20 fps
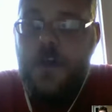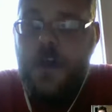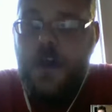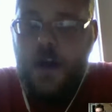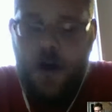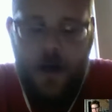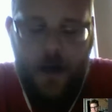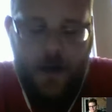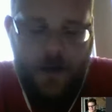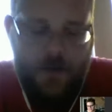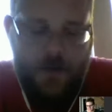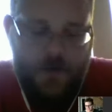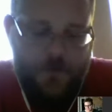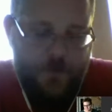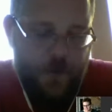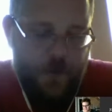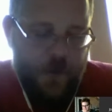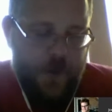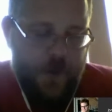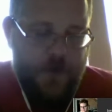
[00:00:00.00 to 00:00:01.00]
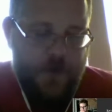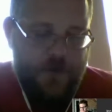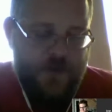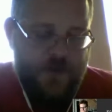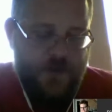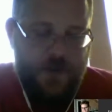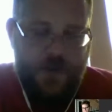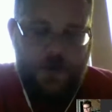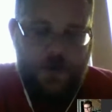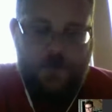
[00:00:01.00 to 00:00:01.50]
All right. Here's
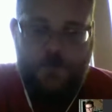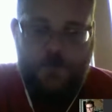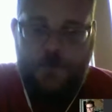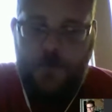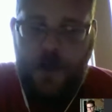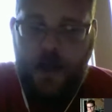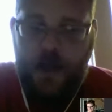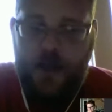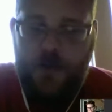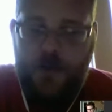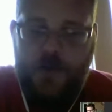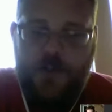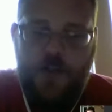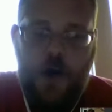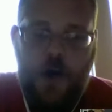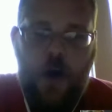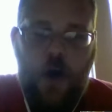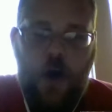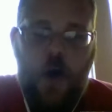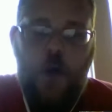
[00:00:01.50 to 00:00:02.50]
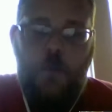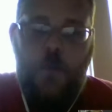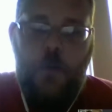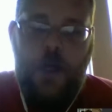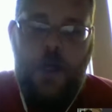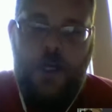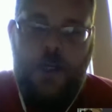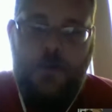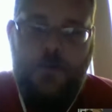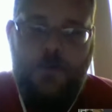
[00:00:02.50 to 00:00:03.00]
the deal. I used to haul
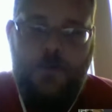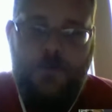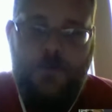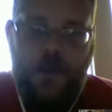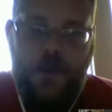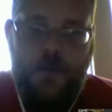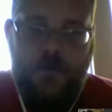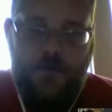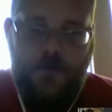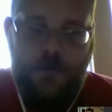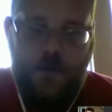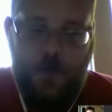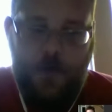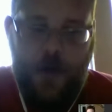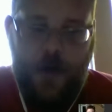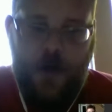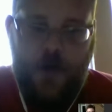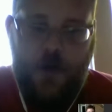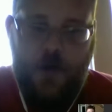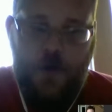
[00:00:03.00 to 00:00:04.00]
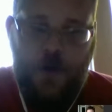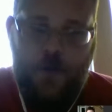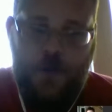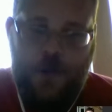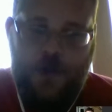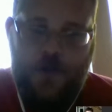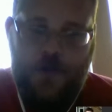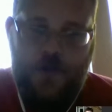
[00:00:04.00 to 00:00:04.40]
money for American Armored